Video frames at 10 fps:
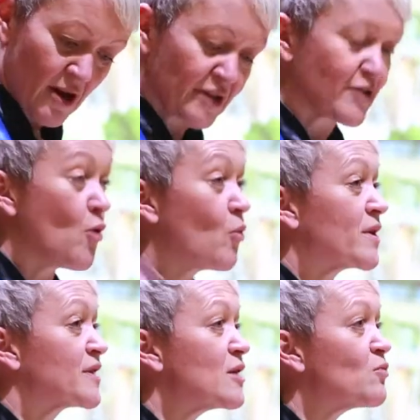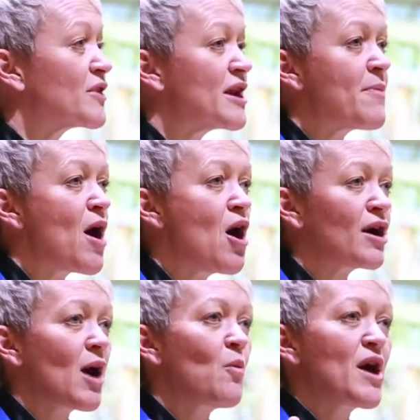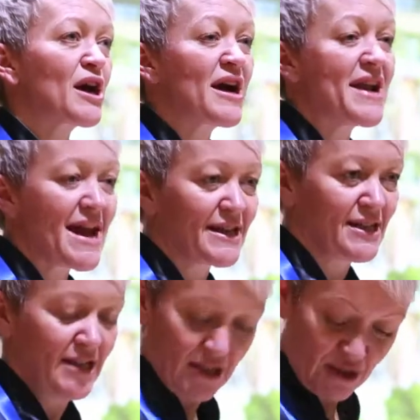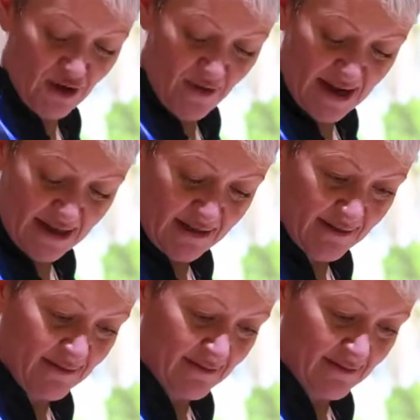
So we sit within a park and we are connected to it